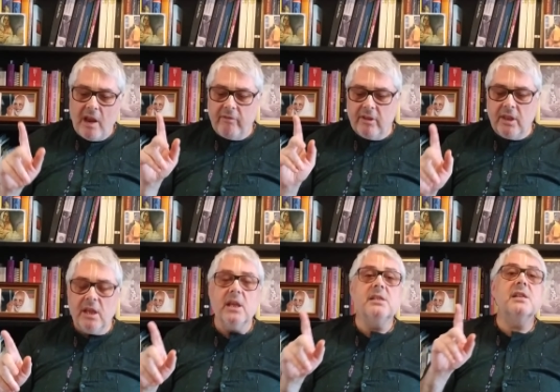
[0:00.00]

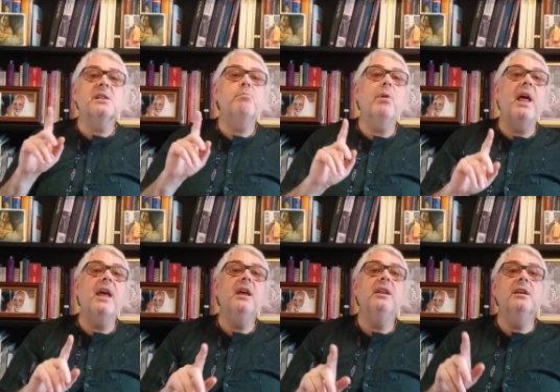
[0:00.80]
everything is
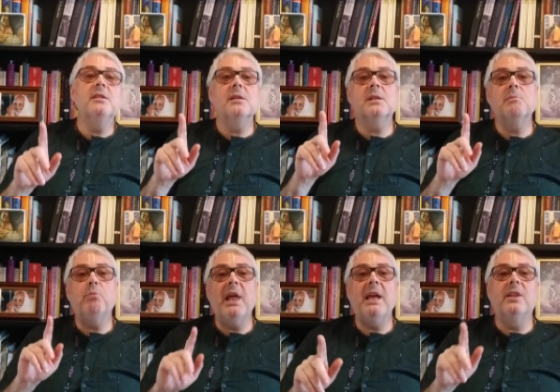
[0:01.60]
explained, is
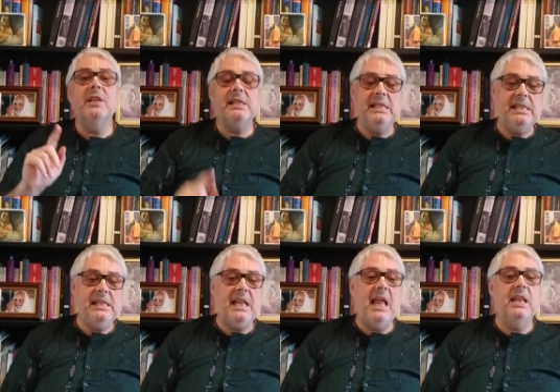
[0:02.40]
explained. This is
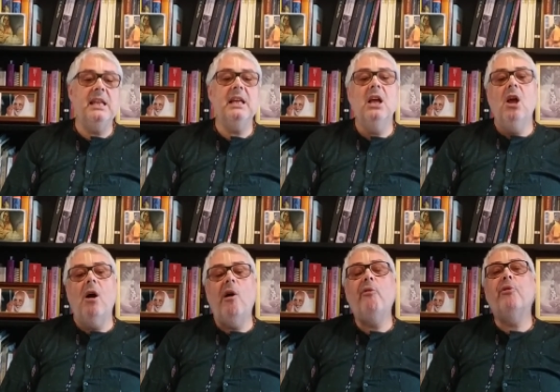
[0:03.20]
the ending
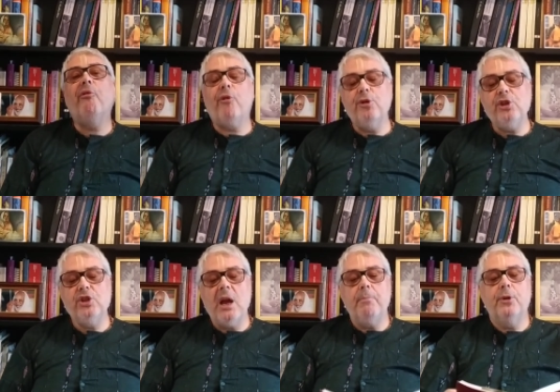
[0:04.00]
of the first
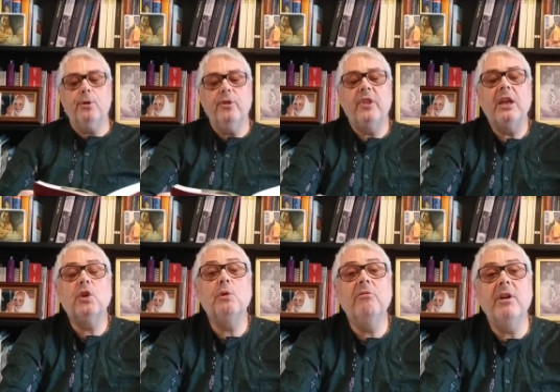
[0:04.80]
chapter.
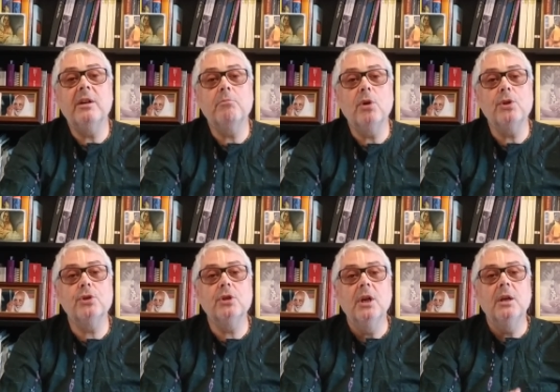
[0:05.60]
Thank you very much.